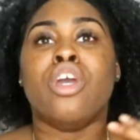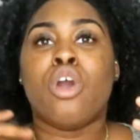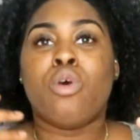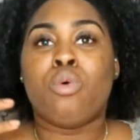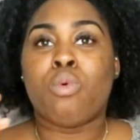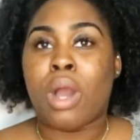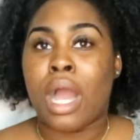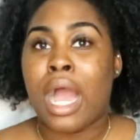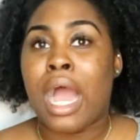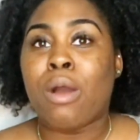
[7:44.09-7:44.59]

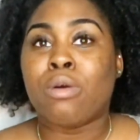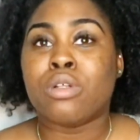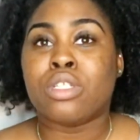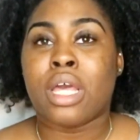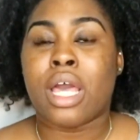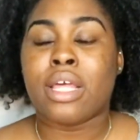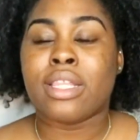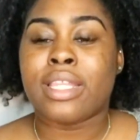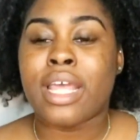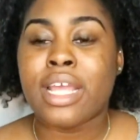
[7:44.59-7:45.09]
What I would
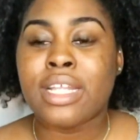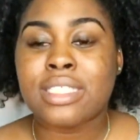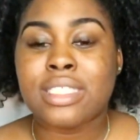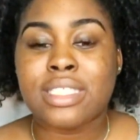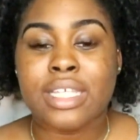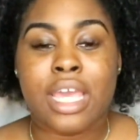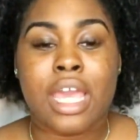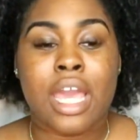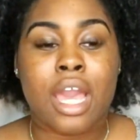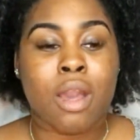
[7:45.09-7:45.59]
then
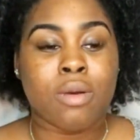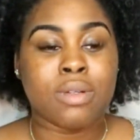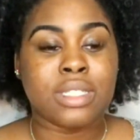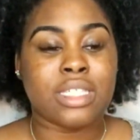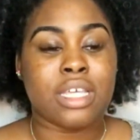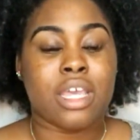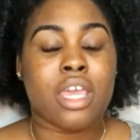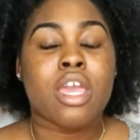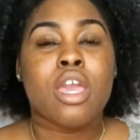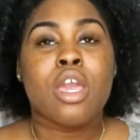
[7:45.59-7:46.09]
say, I would
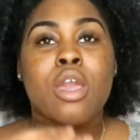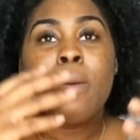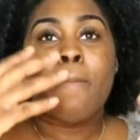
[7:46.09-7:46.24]
say,